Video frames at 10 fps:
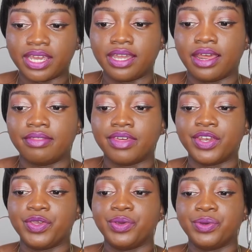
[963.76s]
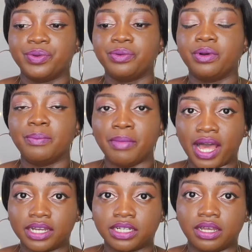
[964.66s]
it and then you
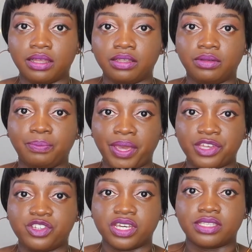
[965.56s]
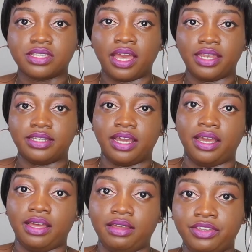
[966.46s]
mark pages and
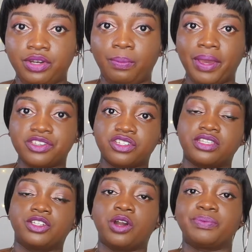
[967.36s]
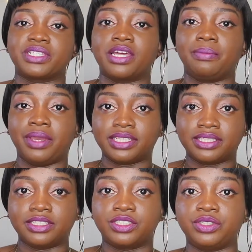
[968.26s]
pages and topics that make
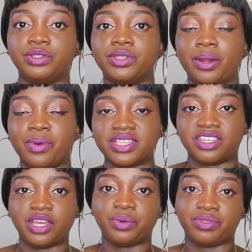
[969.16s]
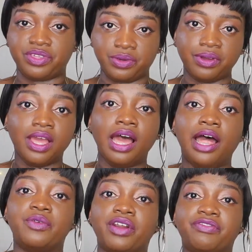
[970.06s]
sense to you, that resonate with you,
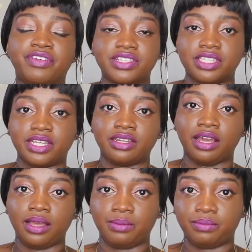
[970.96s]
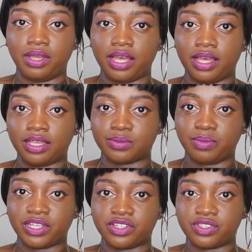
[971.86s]
and reference it as
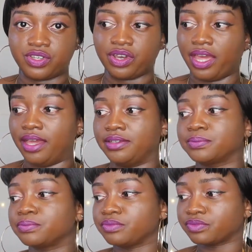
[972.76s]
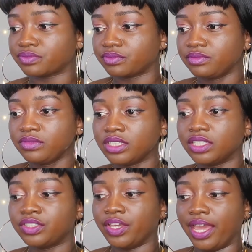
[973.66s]
much as you can.
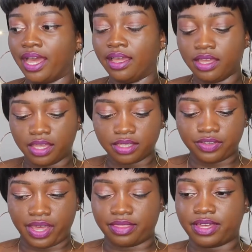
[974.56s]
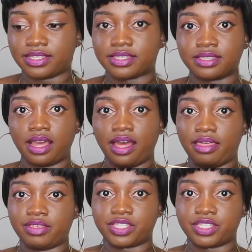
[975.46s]
So yeah, that's The